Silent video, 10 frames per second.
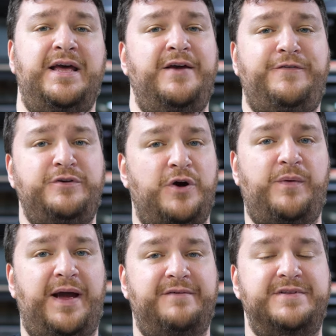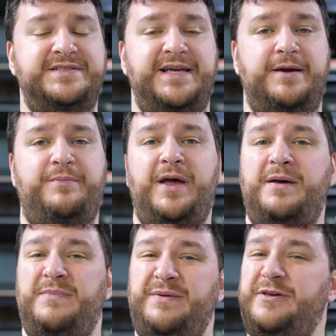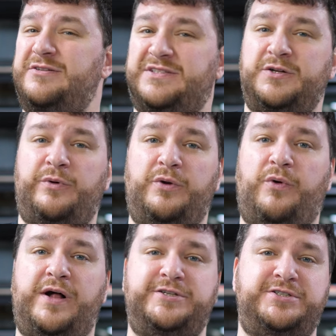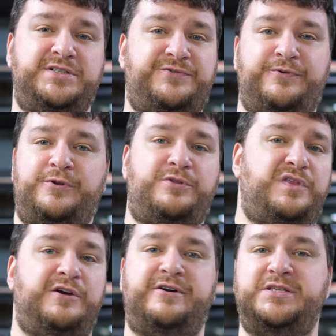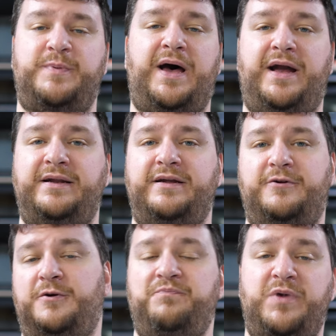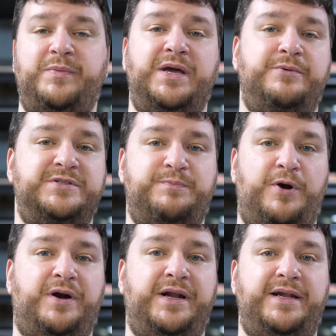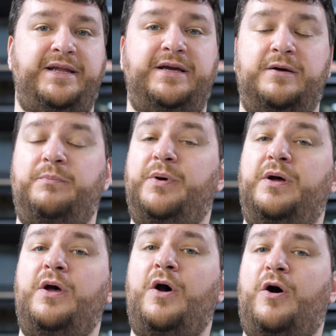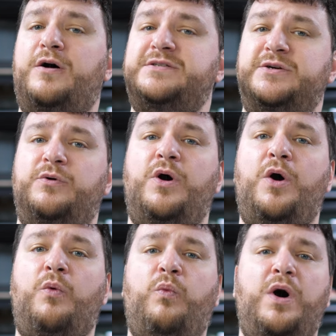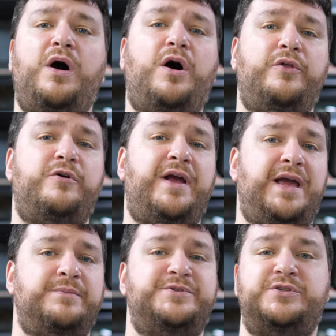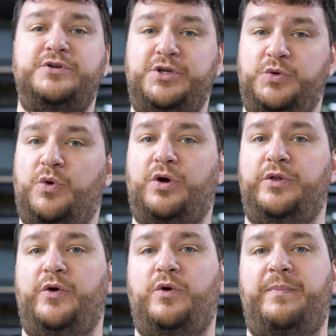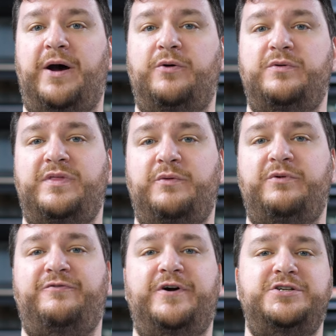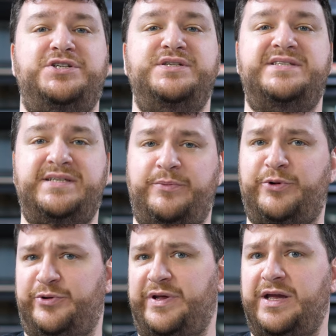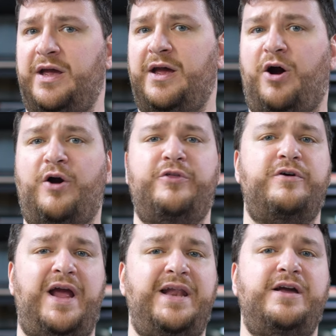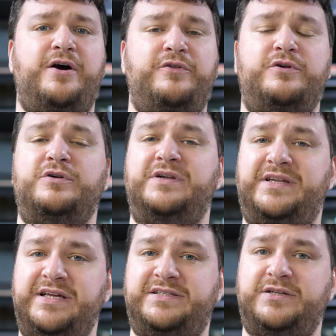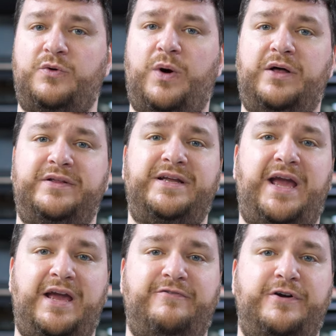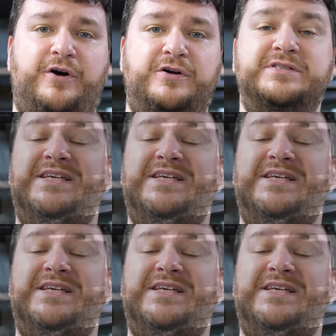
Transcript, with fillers: If you don't have this amp, maybe you'd still want to watch just for the theories behind it, or maybe I would spark an idea, but also what other amps do you all know about that would function similarly? Are there any other decent quality AVRs